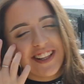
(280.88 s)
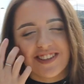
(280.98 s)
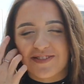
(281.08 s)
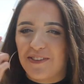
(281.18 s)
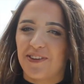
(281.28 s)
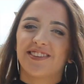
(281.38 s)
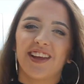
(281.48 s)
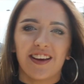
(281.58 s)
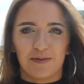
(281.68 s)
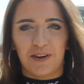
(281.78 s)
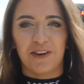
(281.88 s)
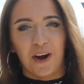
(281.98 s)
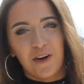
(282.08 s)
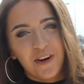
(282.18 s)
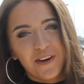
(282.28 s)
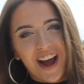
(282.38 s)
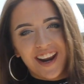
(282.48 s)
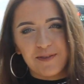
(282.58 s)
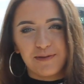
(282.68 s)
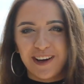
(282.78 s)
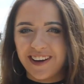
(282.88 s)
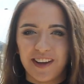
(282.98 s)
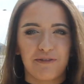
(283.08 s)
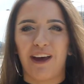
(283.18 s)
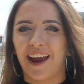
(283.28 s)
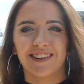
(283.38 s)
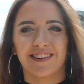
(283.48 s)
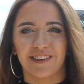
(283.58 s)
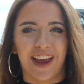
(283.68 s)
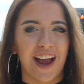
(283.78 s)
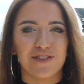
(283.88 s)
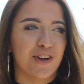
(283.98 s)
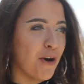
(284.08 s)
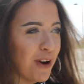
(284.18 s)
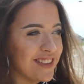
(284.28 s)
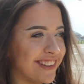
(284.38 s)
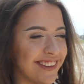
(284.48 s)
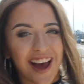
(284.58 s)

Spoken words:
This is my first day as a beauty guru and I'm feeling the effects, okay? I just got whistled